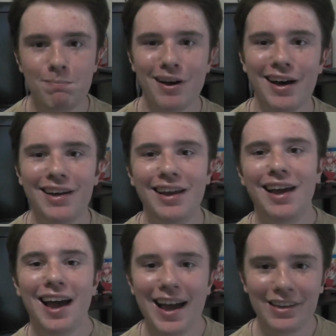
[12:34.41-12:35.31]
but
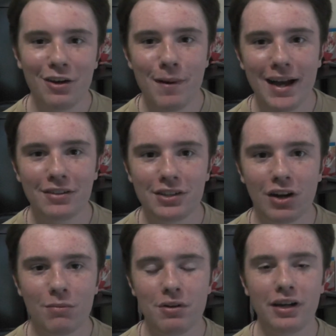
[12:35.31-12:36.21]
I can go back and look at the
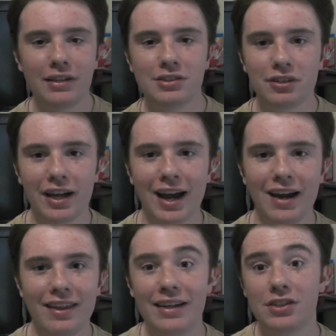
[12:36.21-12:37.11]
art book and still get kind of
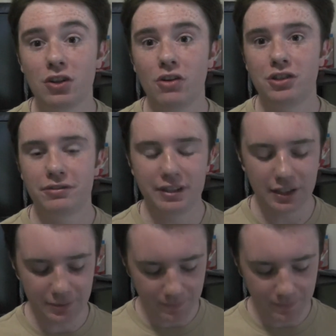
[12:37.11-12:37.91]
that nostalgic feeling.